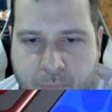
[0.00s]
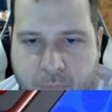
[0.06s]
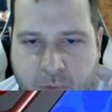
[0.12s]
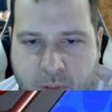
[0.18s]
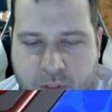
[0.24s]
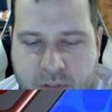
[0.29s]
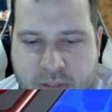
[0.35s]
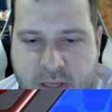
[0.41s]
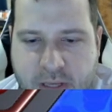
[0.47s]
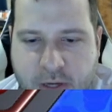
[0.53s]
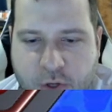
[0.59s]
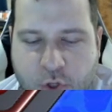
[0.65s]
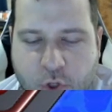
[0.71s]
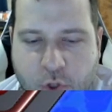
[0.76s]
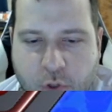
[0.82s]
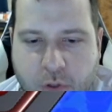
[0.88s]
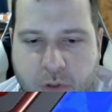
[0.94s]
Because that
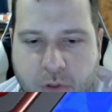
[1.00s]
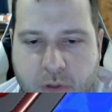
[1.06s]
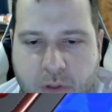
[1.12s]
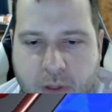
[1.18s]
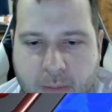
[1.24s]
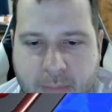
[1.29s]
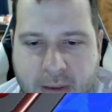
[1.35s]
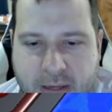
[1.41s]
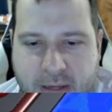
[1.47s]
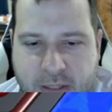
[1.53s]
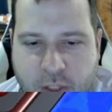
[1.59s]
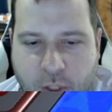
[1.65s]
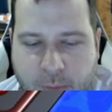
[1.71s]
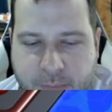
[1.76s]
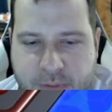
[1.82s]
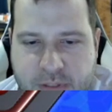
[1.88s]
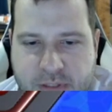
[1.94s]
could come back to
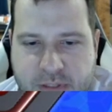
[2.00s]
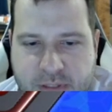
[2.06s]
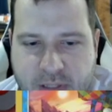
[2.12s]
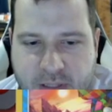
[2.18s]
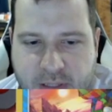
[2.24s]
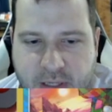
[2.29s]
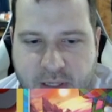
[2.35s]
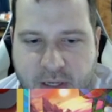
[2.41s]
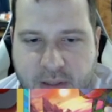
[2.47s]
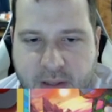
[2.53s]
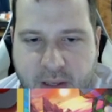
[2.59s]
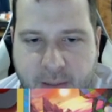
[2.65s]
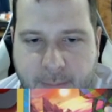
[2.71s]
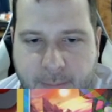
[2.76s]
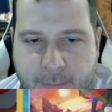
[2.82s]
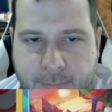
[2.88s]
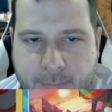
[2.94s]
help us at the end of the
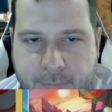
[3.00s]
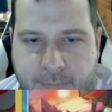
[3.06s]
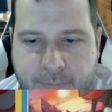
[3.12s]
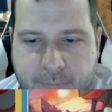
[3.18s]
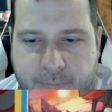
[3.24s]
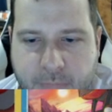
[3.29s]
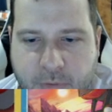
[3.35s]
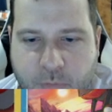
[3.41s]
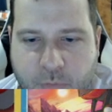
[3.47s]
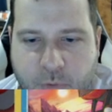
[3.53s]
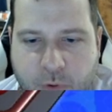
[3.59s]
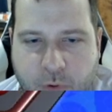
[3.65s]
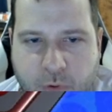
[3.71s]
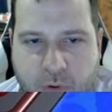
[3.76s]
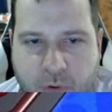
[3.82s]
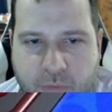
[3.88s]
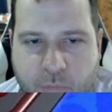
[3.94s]
game if we
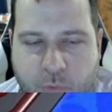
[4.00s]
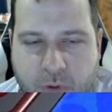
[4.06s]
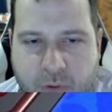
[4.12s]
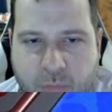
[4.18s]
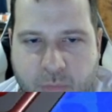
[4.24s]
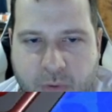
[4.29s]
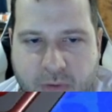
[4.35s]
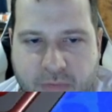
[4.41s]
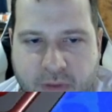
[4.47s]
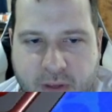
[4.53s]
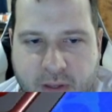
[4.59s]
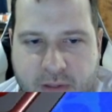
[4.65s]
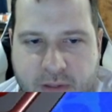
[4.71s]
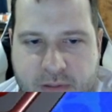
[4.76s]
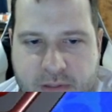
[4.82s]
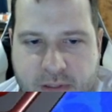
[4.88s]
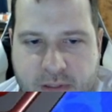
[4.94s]
don't give away that we have the
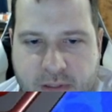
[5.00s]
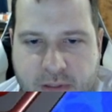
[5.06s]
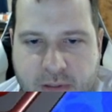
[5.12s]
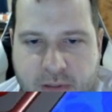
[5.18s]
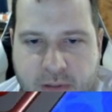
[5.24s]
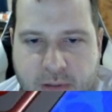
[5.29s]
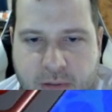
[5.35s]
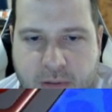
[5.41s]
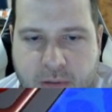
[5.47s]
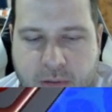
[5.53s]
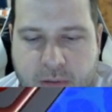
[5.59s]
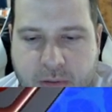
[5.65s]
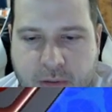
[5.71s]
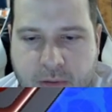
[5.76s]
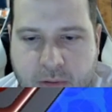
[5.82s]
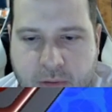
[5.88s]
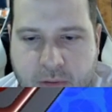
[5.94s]
hands.
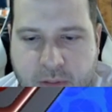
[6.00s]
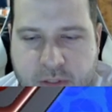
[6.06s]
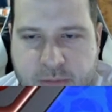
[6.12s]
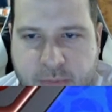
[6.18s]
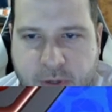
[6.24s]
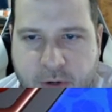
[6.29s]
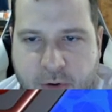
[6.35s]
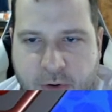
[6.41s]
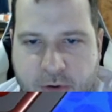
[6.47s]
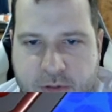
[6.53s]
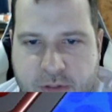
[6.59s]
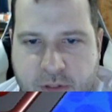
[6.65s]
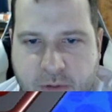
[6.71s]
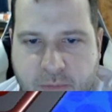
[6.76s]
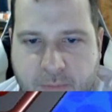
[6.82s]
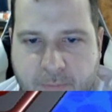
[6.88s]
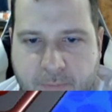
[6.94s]
This might hurt us,
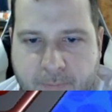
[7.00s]
though.